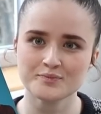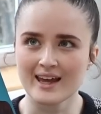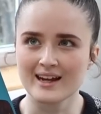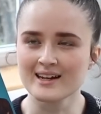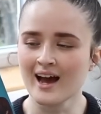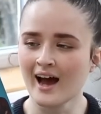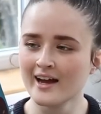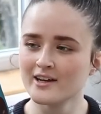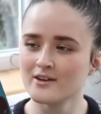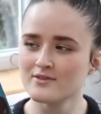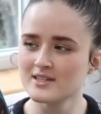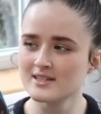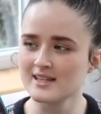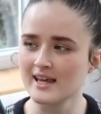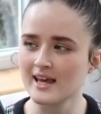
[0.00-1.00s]
In kind of
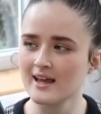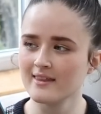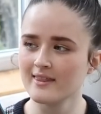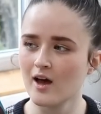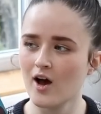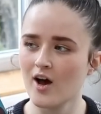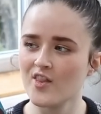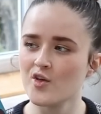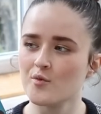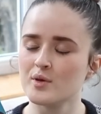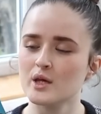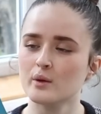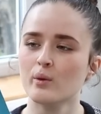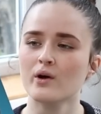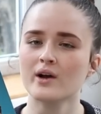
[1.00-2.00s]
seeing that other
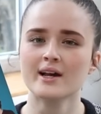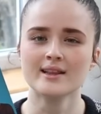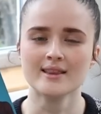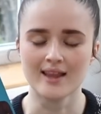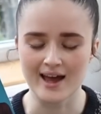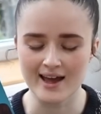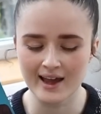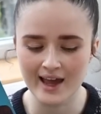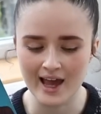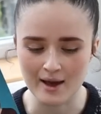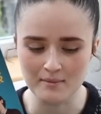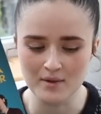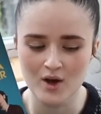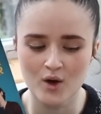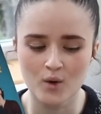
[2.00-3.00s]
people can like
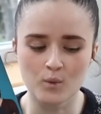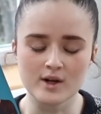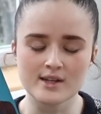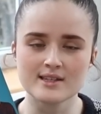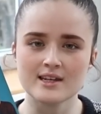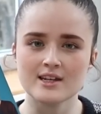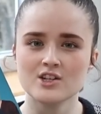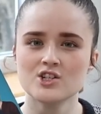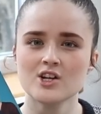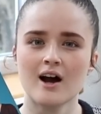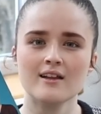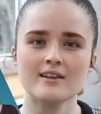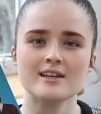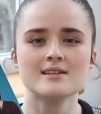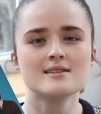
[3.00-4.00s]
him, we see
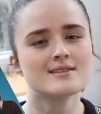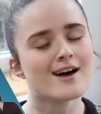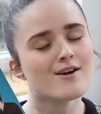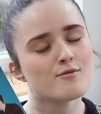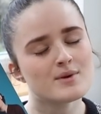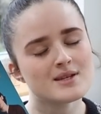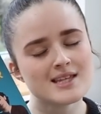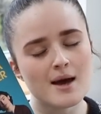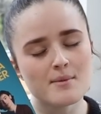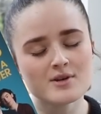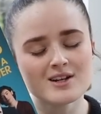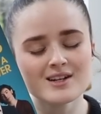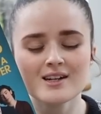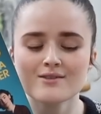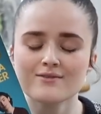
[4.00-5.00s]
Charlie's
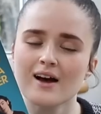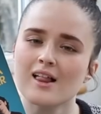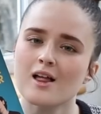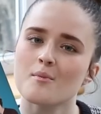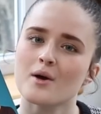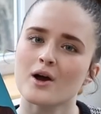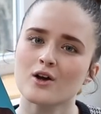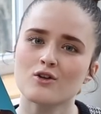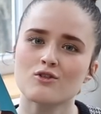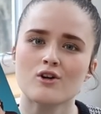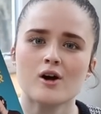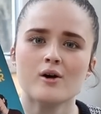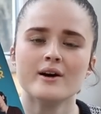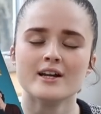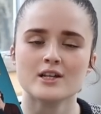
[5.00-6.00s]
self-perception develop and
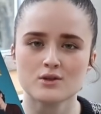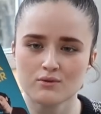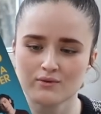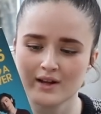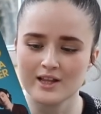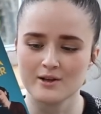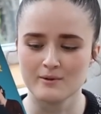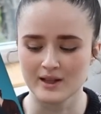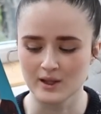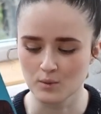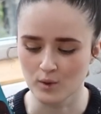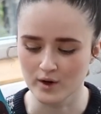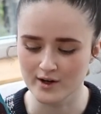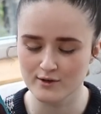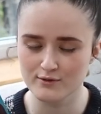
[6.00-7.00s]
grow, and it's really, really
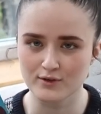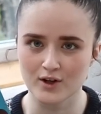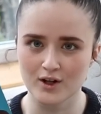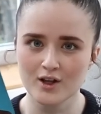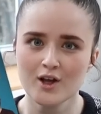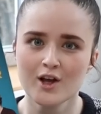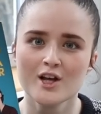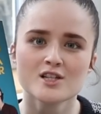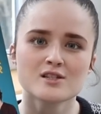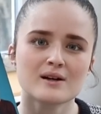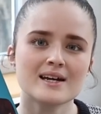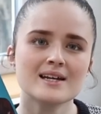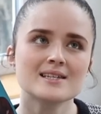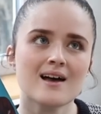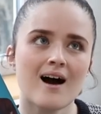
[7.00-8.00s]
wonderful. So
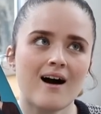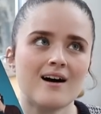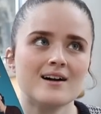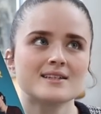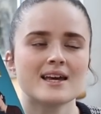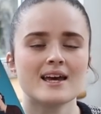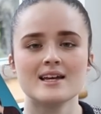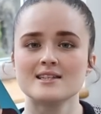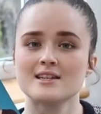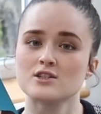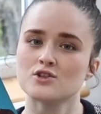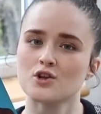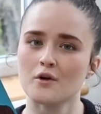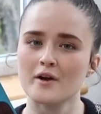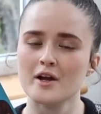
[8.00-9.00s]
at its heart, it is a
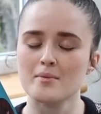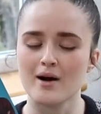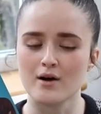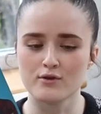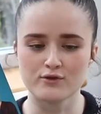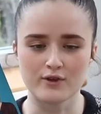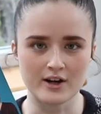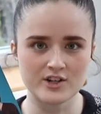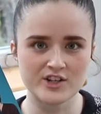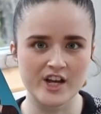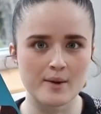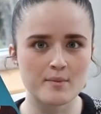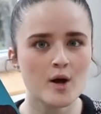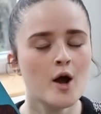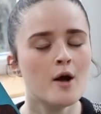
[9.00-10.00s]
story about
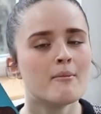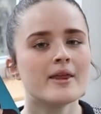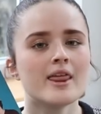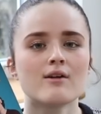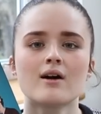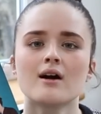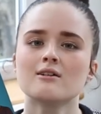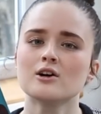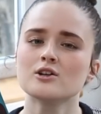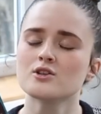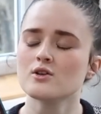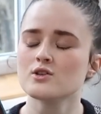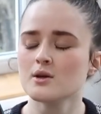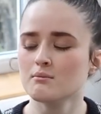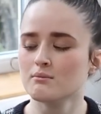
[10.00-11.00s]
friendship, but there are
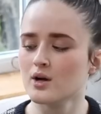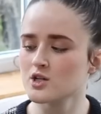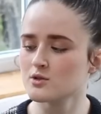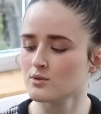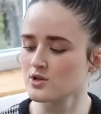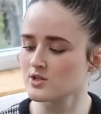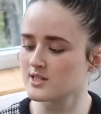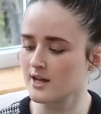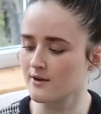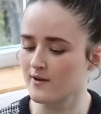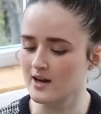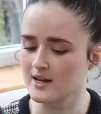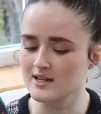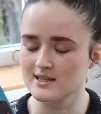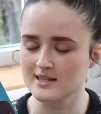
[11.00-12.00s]
also some much more
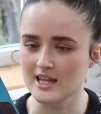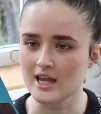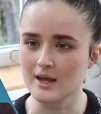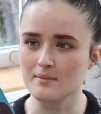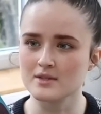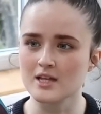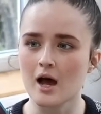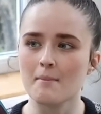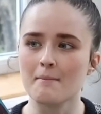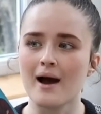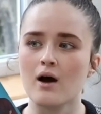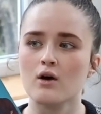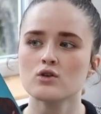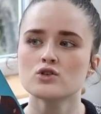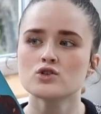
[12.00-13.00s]
serious themes
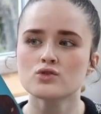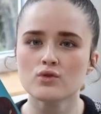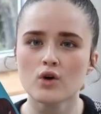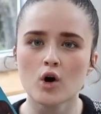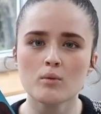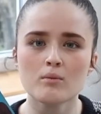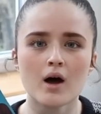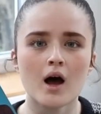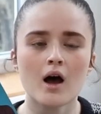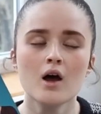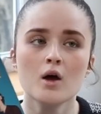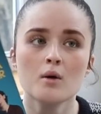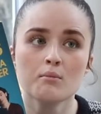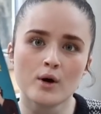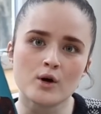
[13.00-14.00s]
about trauma,
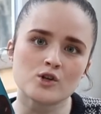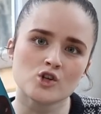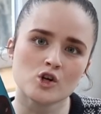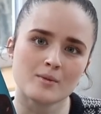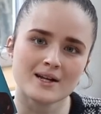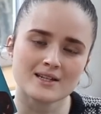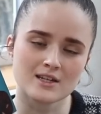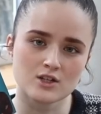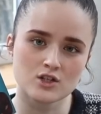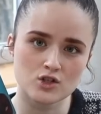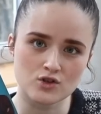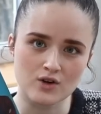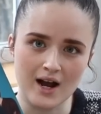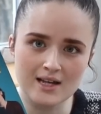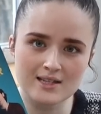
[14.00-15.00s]
post-traumatic
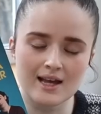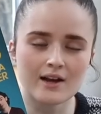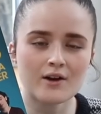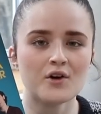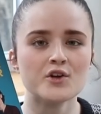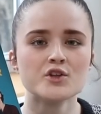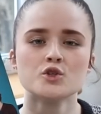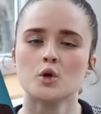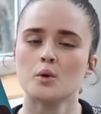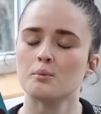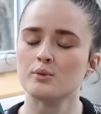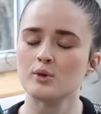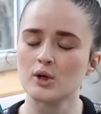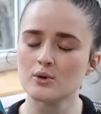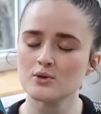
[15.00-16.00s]
stress, and also
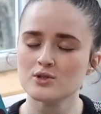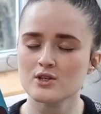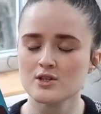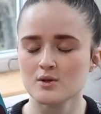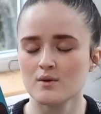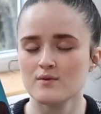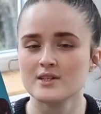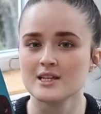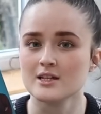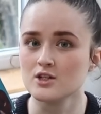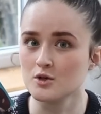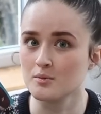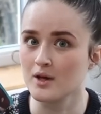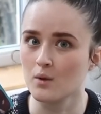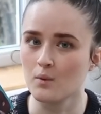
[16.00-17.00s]
abuse. So obviously
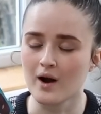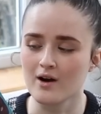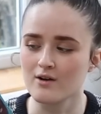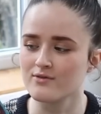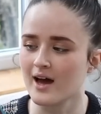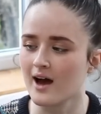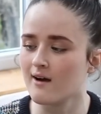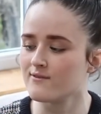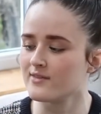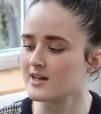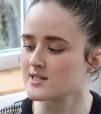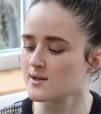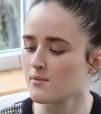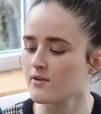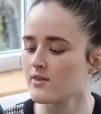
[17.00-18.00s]
do be aware of that if
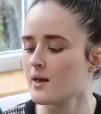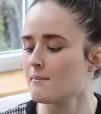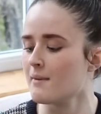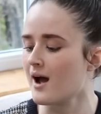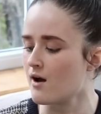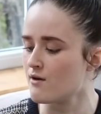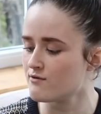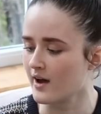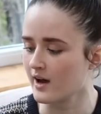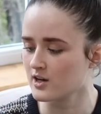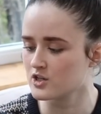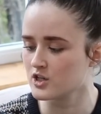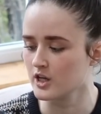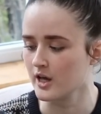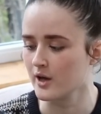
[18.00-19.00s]
that's something that might
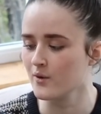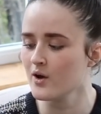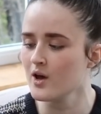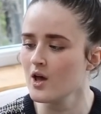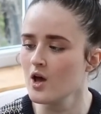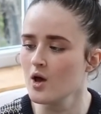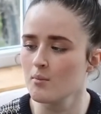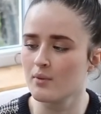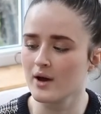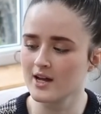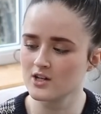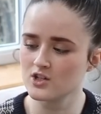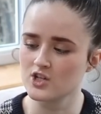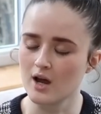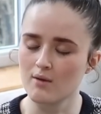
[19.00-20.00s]
affect you. But
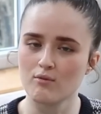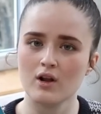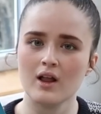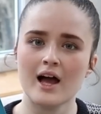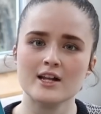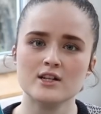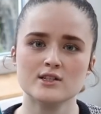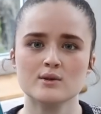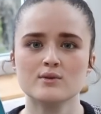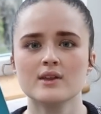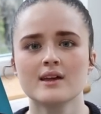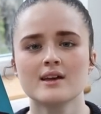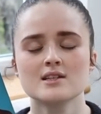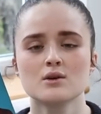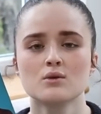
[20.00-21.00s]
in general, I do
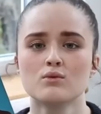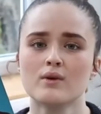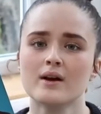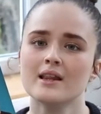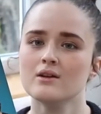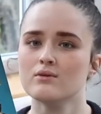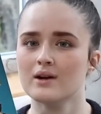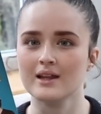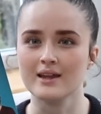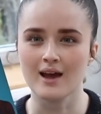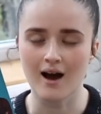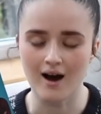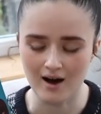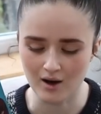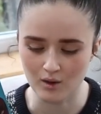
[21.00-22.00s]
think it's a really, really
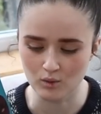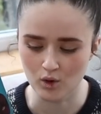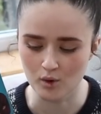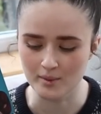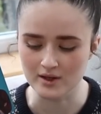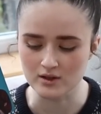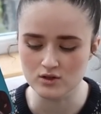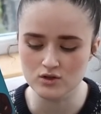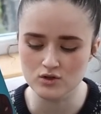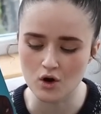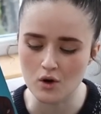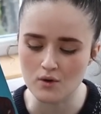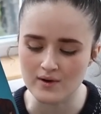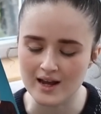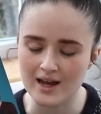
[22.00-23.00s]
heartwarming
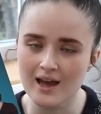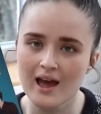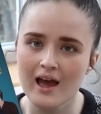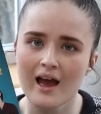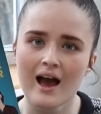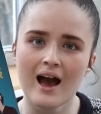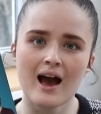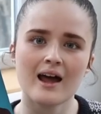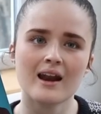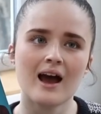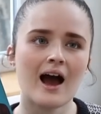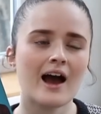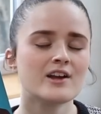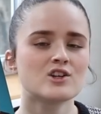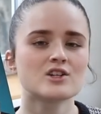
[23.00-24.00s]
story, and
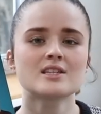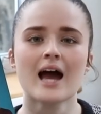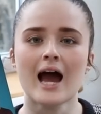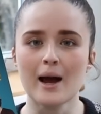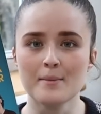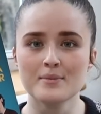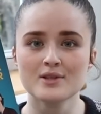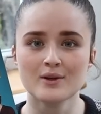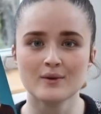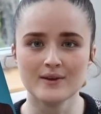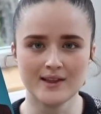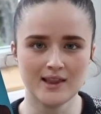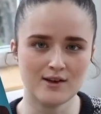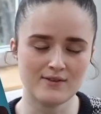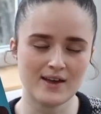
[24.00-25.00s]
I just
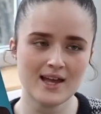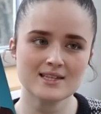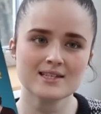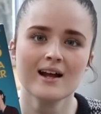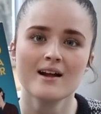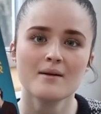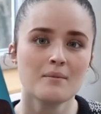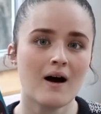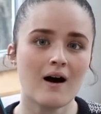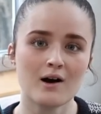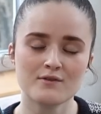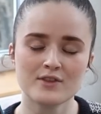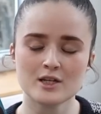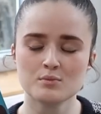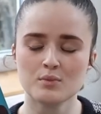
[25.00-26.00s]
absolutely love it.
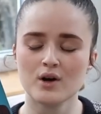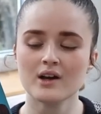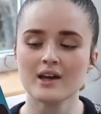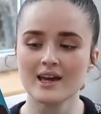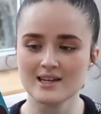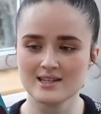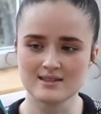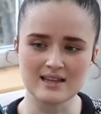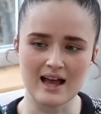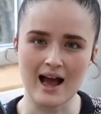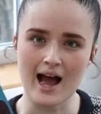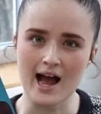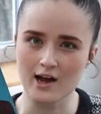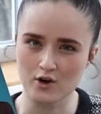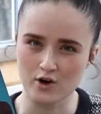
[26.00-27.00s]
part of this book is set
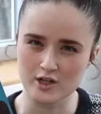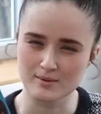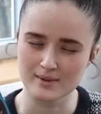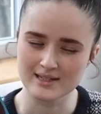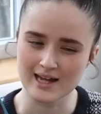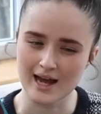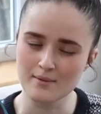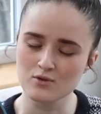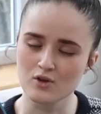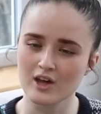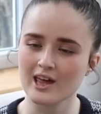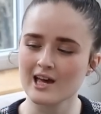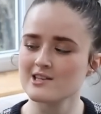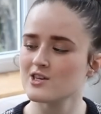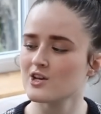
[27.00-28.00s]
at Christmas time, so I
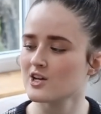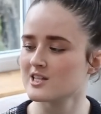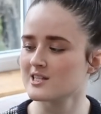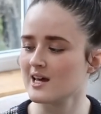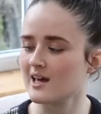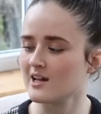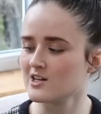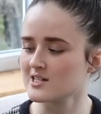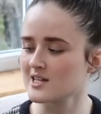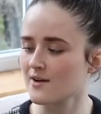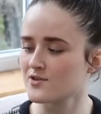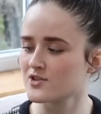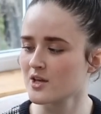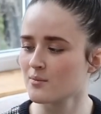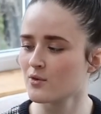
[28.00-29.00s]
guess you could say it does
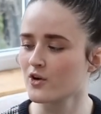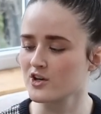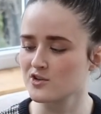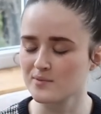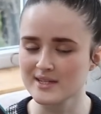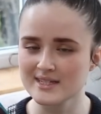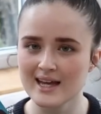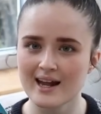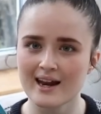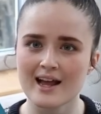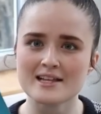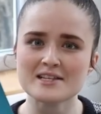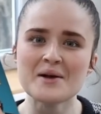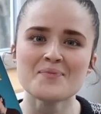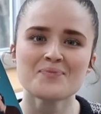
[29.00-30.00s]
have some Christmas in
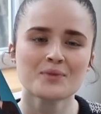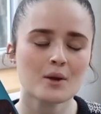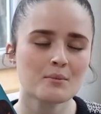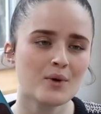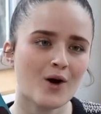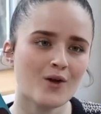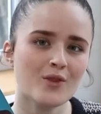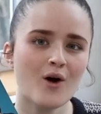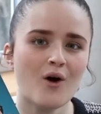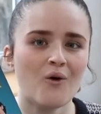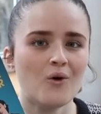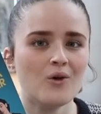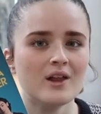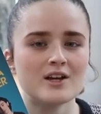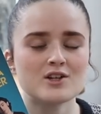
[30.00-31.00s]
it. But on the
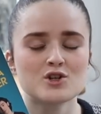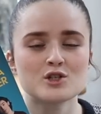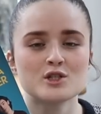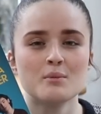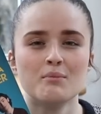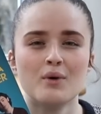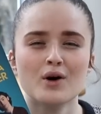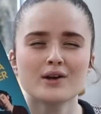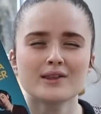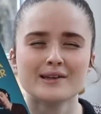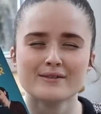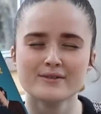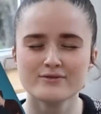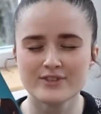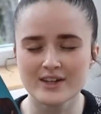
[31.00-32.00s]
whole, it's just a book
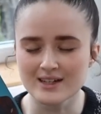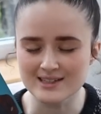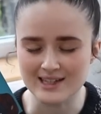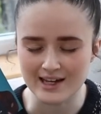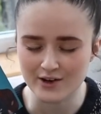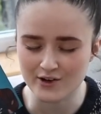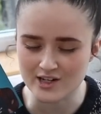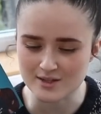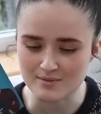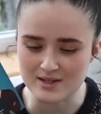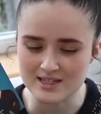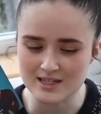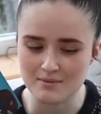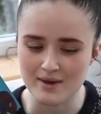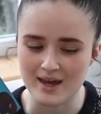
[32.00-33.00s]
that feels like
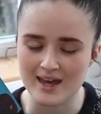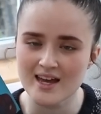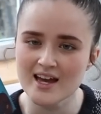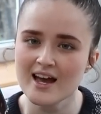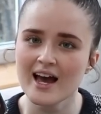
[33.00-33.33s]
Christmas to me.